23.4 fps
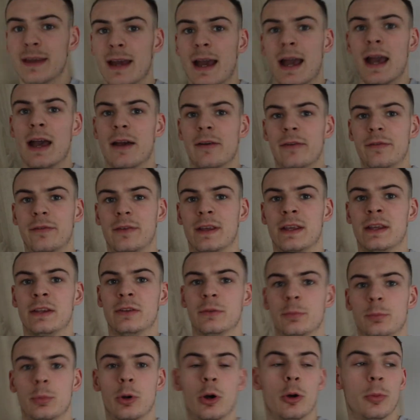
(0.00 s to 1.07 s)
gaff is
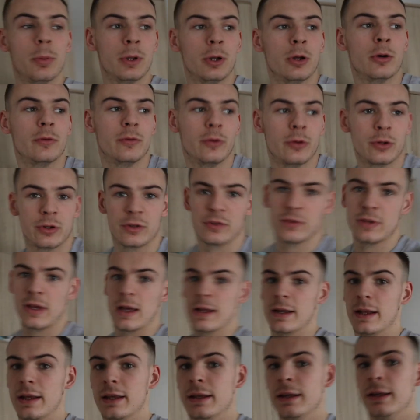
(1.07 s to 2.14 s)
popping off on a
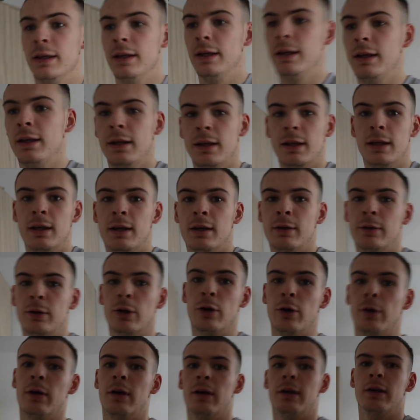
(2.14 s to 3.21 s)
Saturday. Wow.
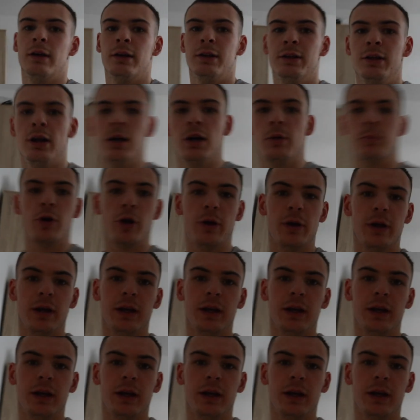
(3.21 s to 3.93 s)
Got younger bro